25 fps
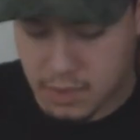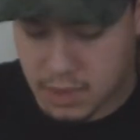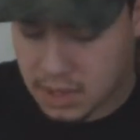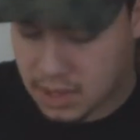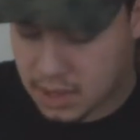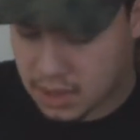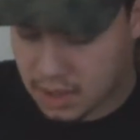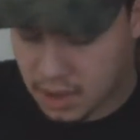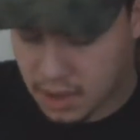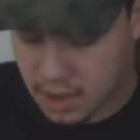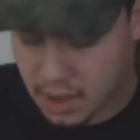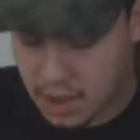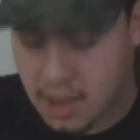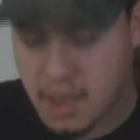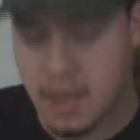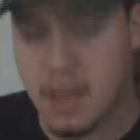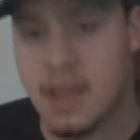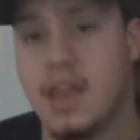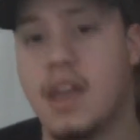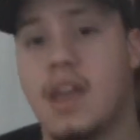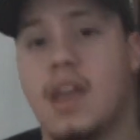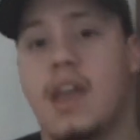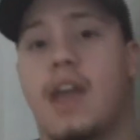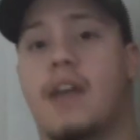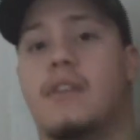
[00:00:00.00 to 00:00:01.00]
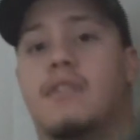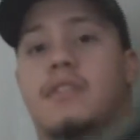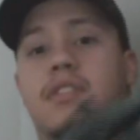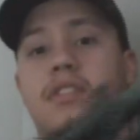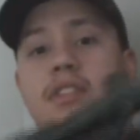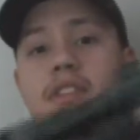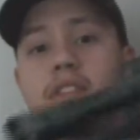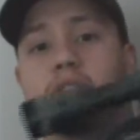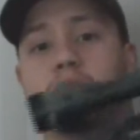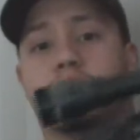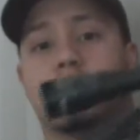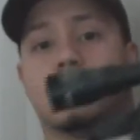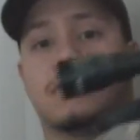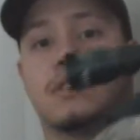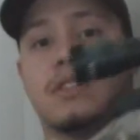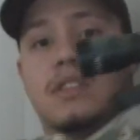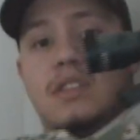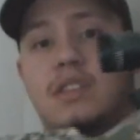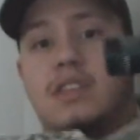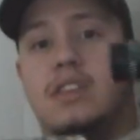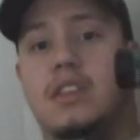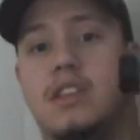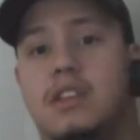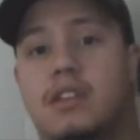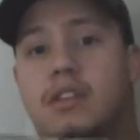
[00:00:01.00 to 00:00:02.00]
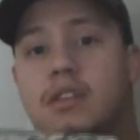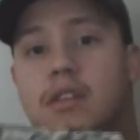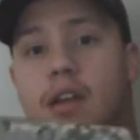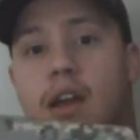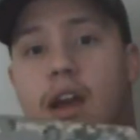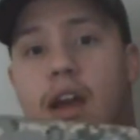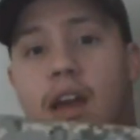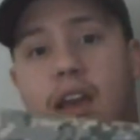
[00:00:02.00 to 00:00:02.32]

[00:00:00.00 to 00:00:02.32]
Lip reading: with everything you see here.